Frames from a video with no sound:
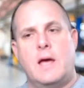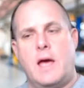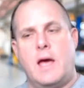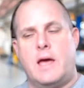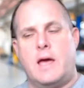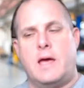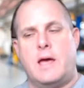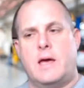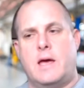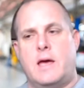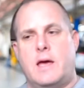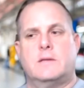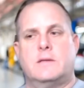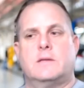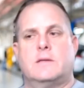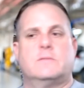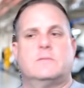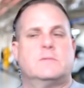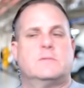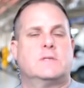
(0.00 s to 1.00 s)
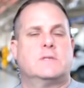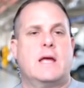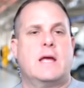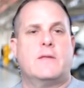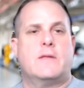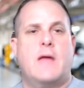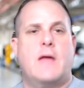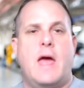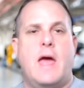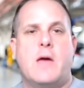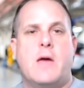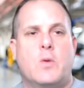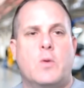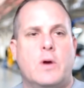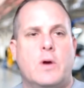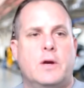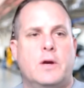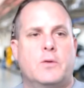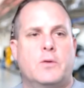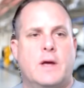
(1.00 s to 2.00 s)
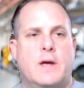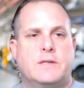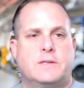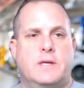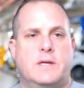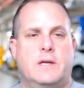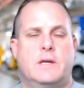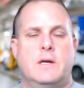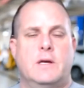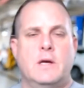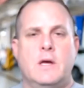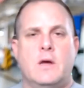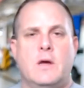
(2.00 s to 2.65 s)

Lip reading: and saying that, hey, we're interested,